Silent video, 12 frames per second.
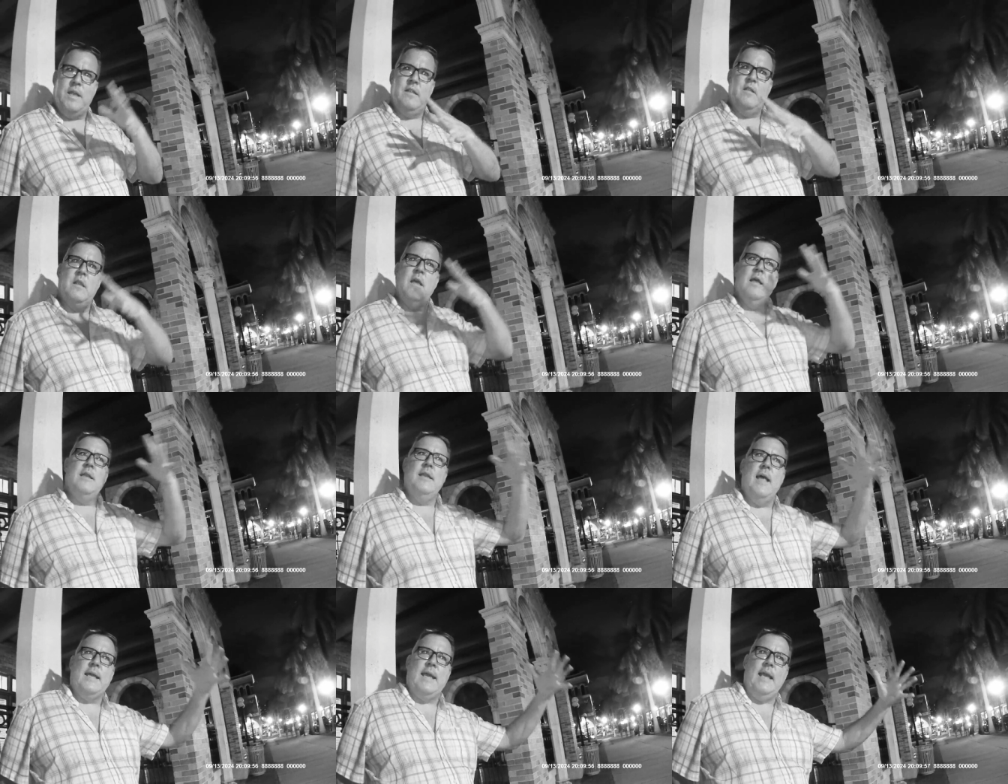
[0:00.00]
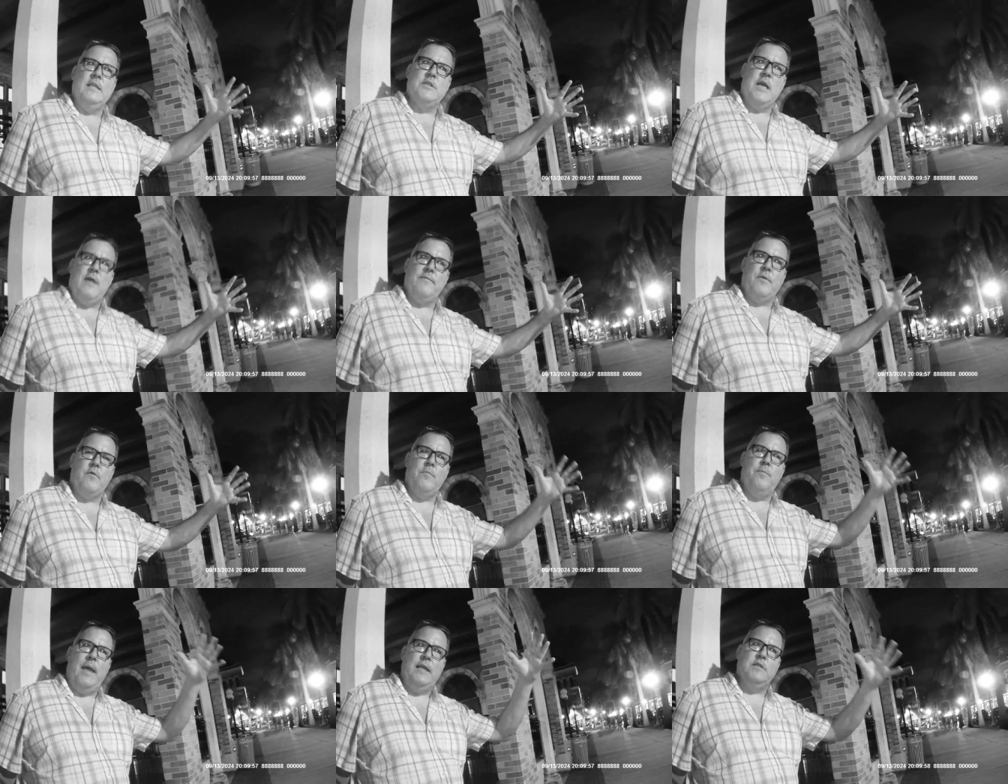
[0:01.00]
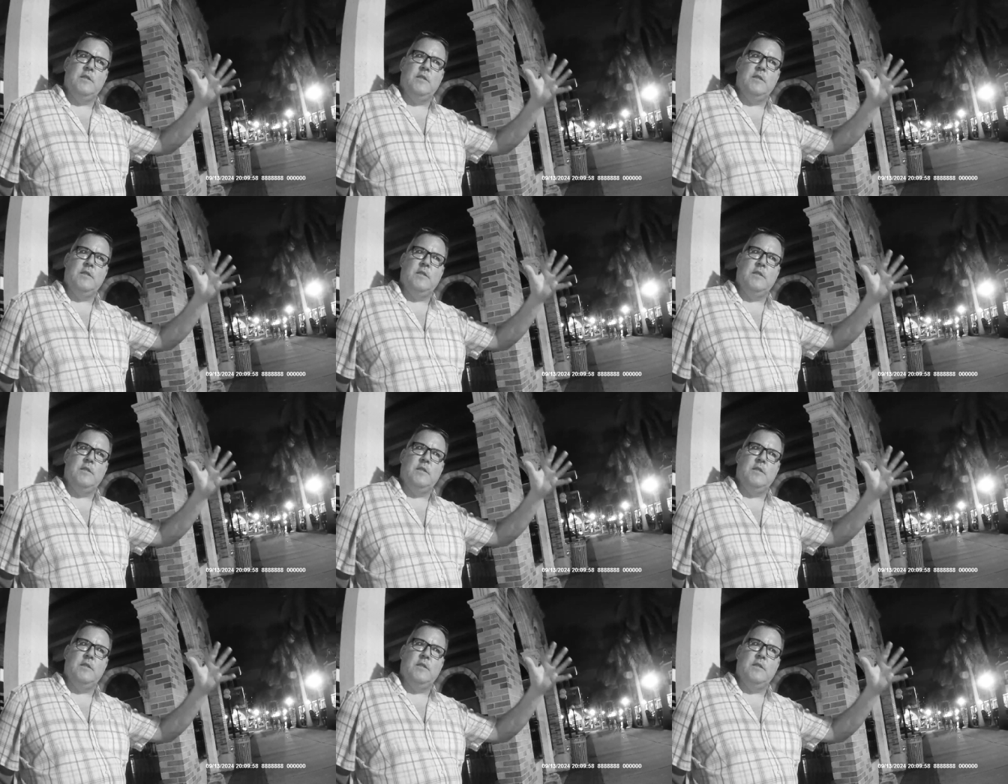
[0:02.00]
written decades after, based